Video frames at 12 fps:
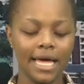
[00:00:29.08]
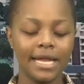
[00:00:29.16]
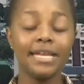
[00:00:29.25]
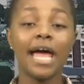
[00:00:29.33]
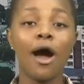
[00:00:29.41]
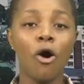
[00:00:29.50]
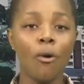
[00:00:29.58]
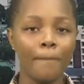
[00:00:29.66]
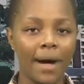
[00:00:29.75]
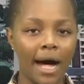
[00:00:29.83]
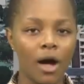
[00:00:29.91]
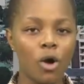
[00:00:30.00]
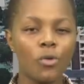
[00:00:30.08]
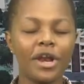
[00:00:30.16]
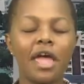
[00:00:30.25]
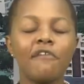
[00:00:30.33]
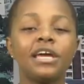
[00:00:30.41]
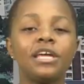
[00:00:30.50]
Naomba.
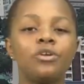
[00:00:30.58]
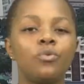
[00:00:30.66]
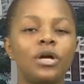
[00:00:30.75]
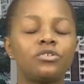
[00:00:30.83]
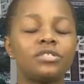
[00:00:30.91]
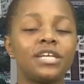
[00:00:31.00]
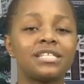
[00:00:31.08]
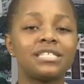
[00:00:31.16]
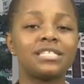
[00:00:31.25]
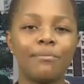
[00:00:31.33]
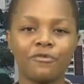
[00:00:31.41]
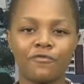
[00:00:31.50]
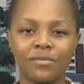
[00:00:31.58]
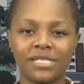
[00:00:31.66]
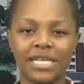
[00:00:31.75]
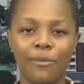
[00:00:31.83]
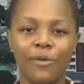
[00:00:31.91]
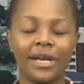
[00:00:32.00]
Whatever you want to take something from
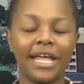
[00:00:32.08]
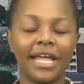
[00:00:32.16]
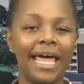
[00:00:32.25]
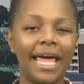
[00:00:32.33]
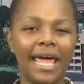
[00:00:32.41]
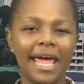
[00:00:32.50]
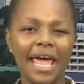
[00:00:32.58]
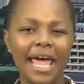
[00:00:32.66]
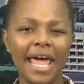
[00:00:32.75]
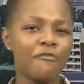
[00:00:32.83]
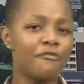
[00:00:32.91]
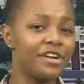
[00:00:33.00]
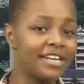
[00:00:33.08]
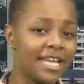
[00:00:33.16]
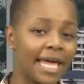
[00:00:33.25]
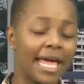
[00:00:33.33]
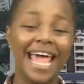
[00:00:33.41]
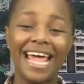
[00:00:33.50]
someone, every
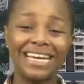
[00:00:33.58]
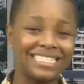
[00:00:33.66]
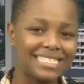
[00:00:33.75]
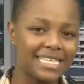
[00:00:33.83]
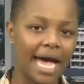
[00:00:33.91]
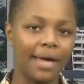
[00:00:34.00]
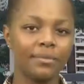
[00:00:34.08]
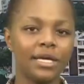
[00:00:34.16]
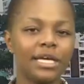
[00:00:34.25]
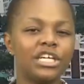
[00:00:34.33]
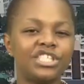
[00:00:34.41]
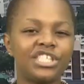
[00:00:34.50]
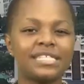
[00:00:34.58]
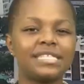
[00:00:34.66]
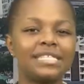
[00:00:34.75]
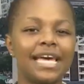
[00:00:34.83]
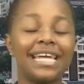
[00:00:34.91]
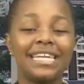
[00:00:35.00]
day, anytime,
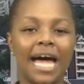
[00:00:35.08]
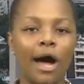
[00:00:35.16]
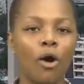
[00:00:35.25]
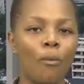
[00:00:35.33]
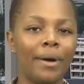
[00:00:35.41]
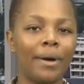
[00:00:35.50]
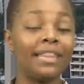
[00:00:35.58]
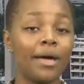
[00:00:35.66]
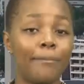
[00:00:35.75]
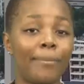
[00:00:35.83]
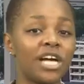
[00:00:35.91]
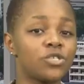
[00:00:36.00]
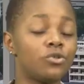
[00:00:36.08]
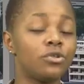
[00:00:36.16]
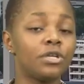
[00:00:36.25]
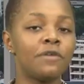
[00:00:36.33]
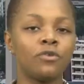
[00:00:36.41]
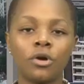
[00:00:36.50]
just say naomba, and that person will
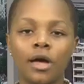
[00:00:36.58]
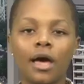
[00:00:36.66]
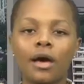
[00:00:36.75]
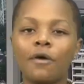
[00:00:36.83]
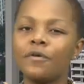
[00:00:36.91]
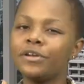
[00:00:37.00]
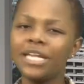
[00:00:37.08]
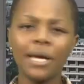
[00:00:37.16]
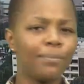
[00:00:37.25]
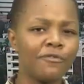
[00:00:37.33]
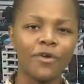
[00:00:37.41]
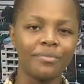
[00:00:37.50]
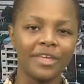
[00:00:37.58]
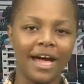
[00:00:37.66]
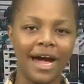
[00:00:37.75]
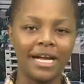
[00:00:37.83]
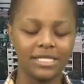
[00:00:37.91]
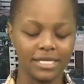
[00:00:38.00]
give you deeply from the
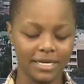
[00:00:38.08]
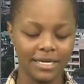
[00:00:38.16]
heart.